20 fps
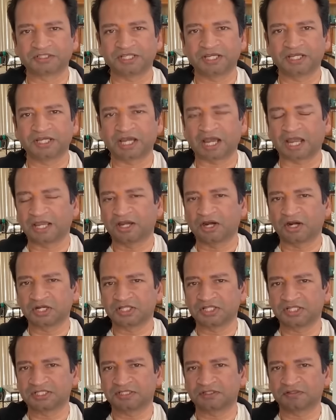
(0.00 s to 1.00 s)
saying, I
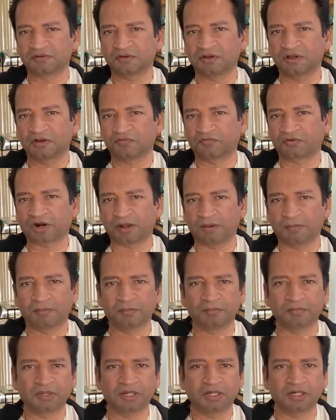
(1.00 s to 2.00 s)
got this
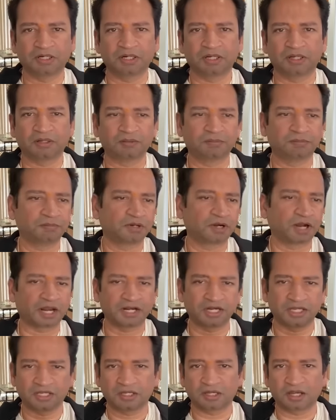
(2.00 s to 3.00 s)
from
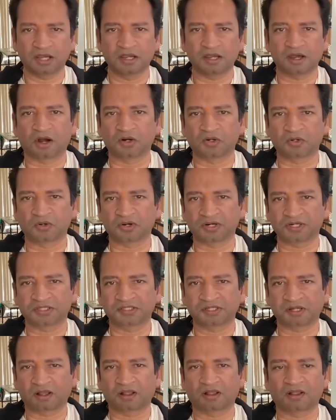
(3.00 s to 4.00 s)
running an auto
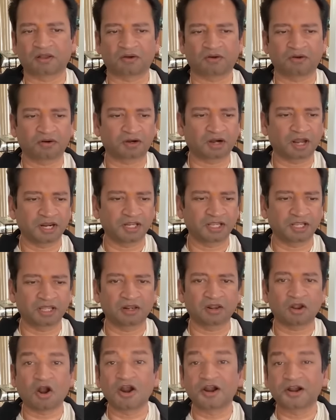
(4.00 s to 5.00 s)
rickshaw or running
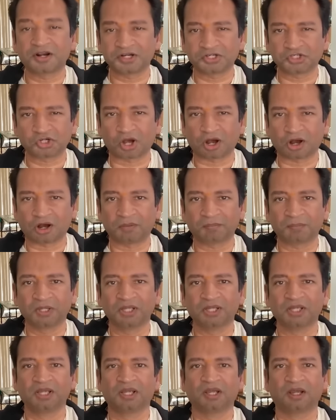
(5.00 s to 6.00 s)
a laundry shop,
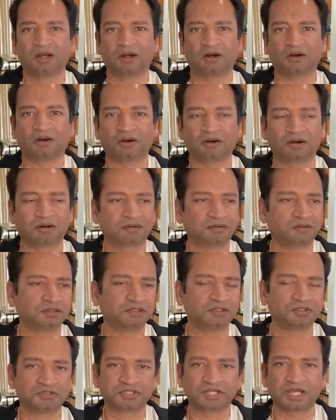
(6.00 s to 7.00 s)
or
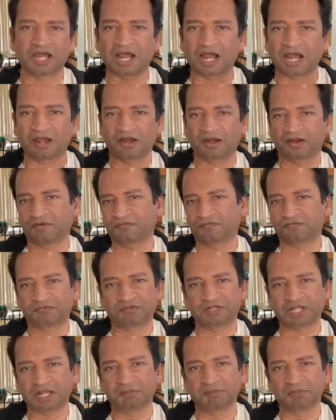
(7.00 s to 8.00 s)
you say, I have
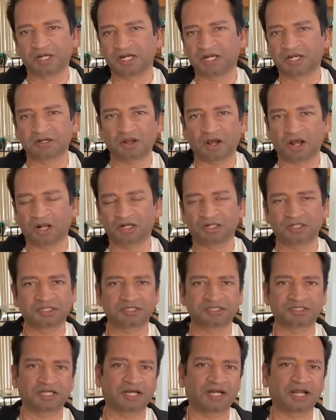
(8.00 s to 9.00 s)
$10 million
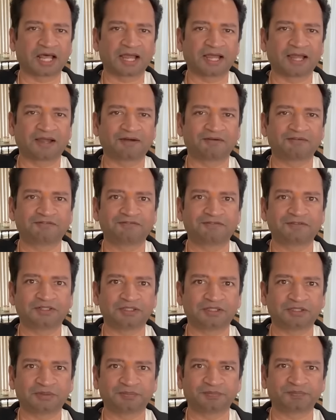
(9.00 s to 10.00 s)
and
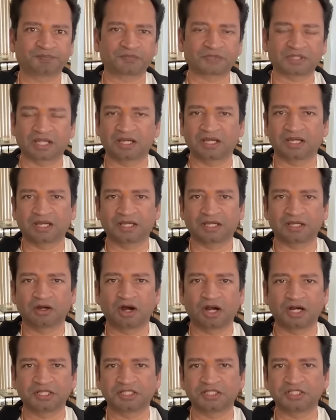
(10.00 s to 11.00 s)
I
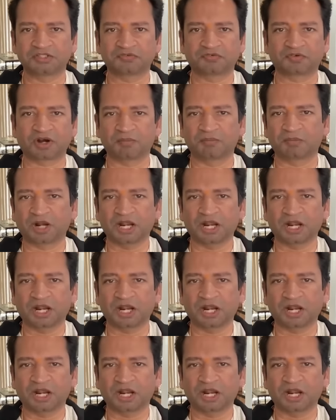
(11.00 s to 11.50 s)
got this from